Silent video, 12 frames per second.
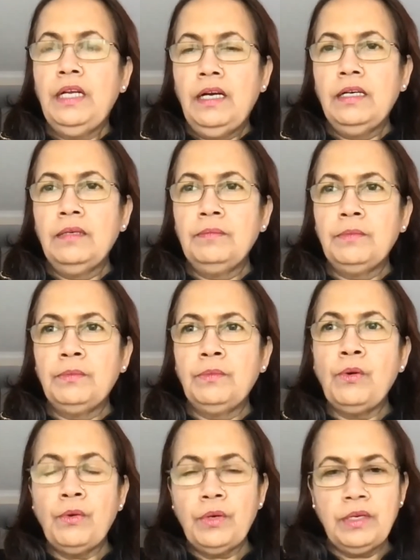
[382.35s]

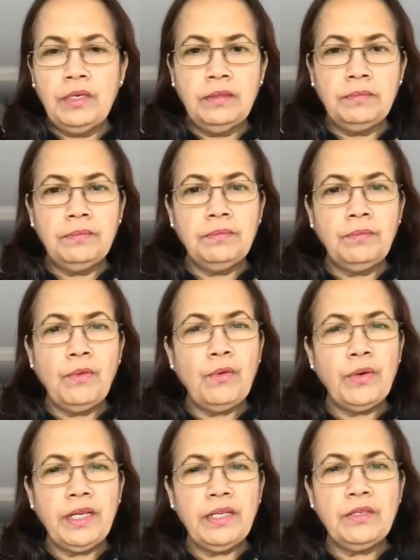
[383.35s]

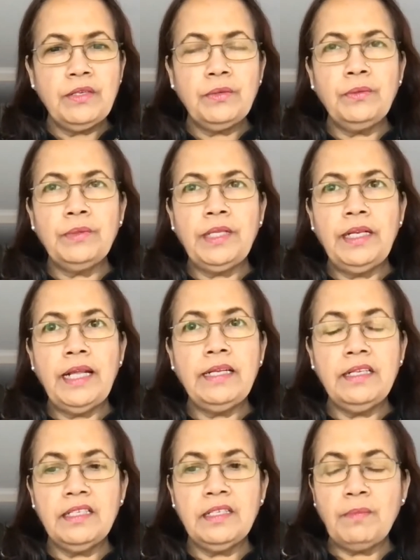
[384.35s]
more into the
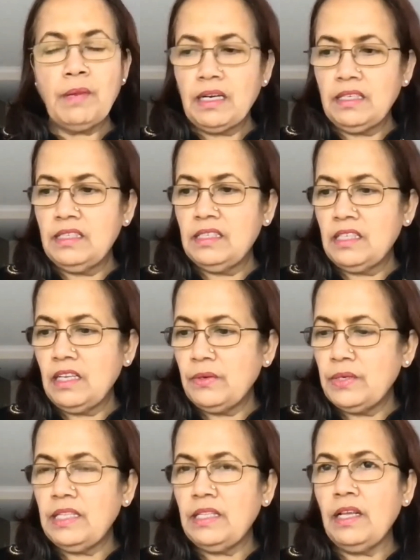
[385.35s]
Leninist Marxist
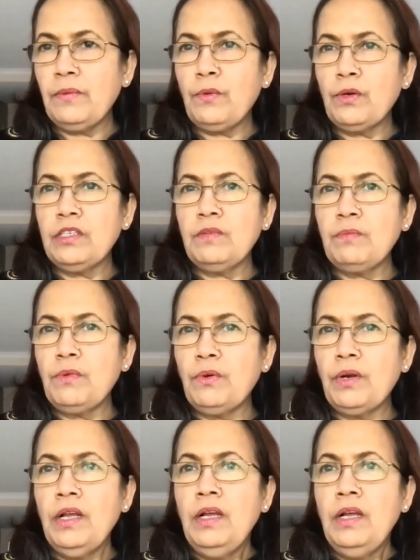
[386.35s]
theory. They wanted more